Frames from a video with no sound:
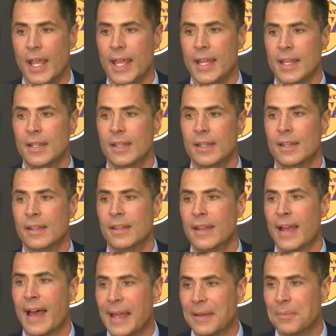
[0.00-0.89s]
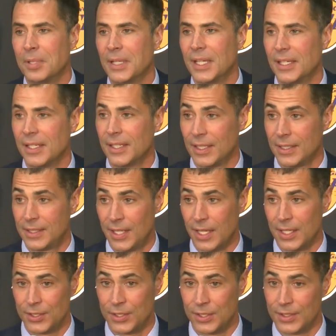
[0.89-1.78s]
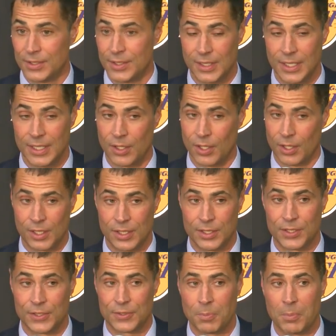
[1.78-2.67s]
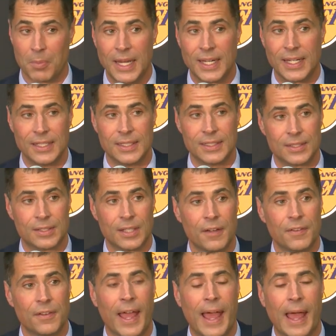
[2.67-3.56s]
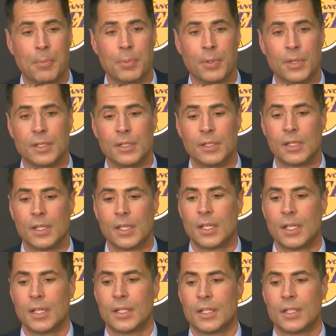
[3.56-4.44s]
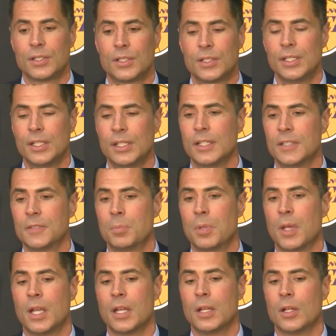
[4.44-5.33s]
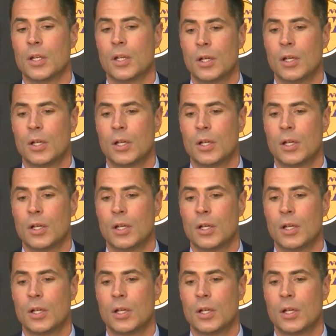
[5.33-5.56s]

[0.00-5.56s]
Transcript: and not being an attention seeker and just making stuff happen, She has been